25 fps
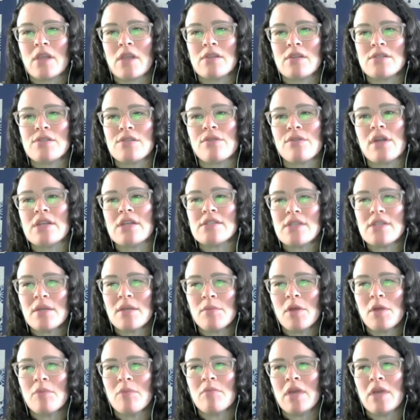that's not
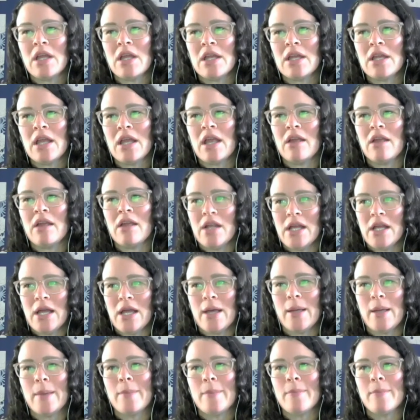my main
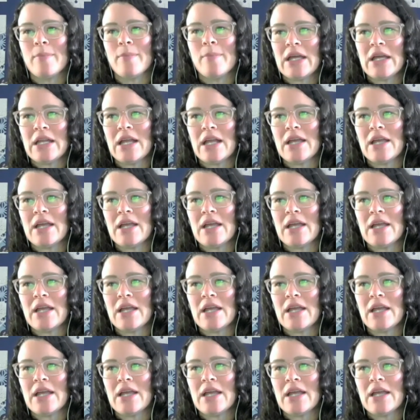area, but